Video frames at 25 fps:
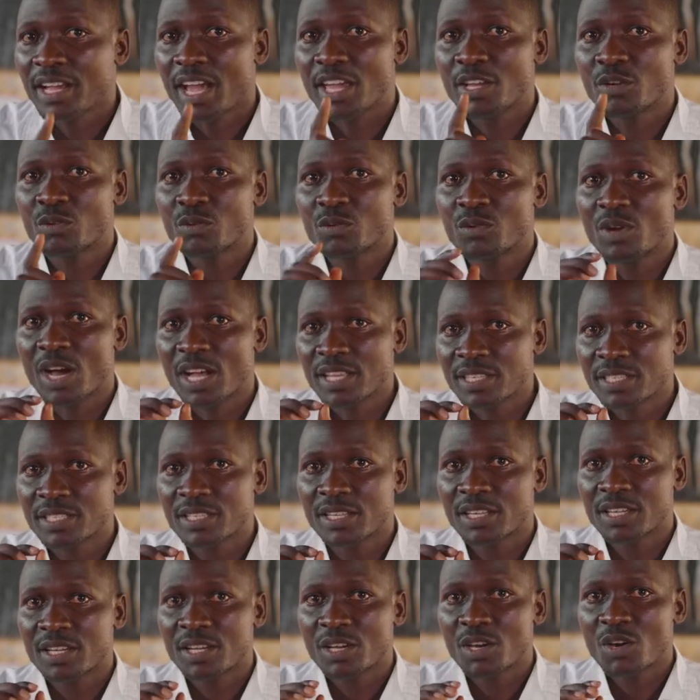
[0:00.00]
I could
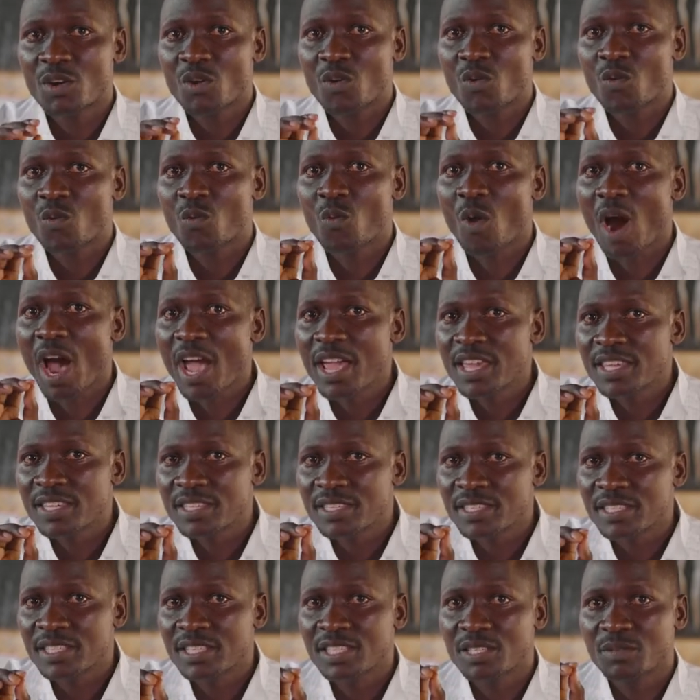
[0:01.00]
ask, why
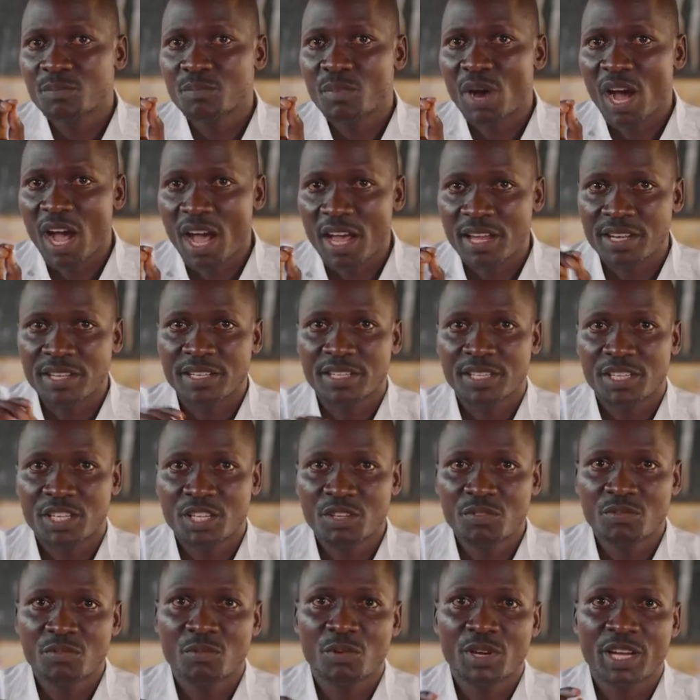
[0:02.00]
is it bad
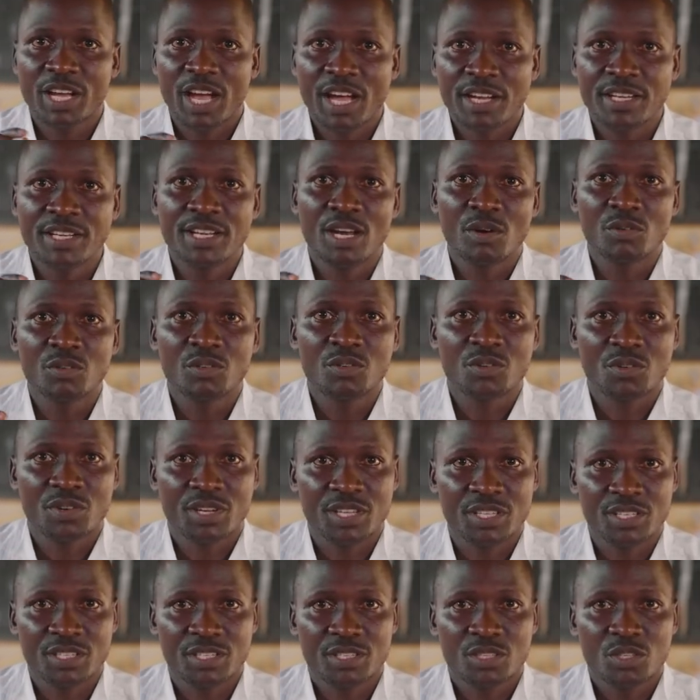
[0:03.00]
if we cut down
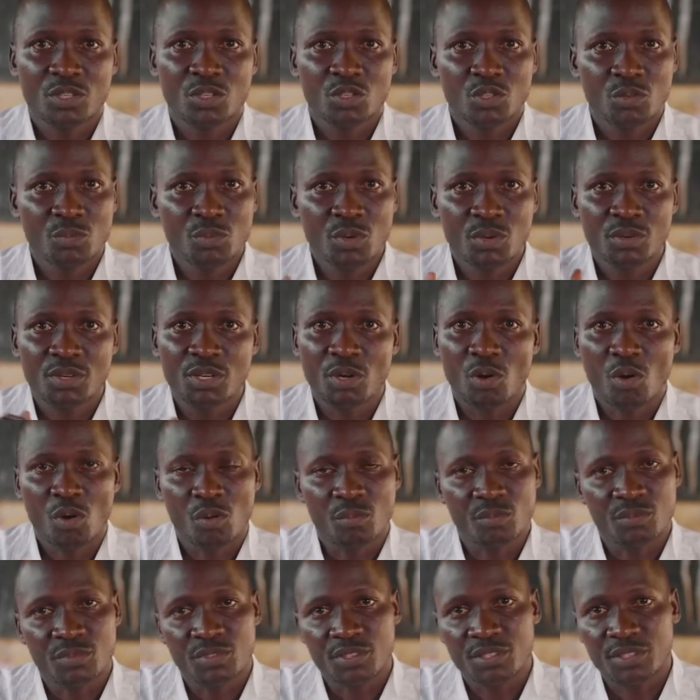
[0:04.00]
trees to build
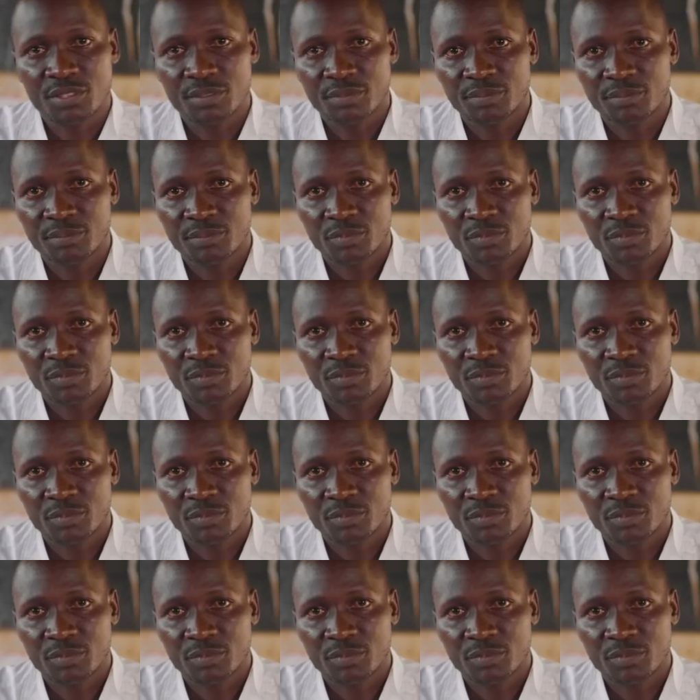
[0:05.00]
homes?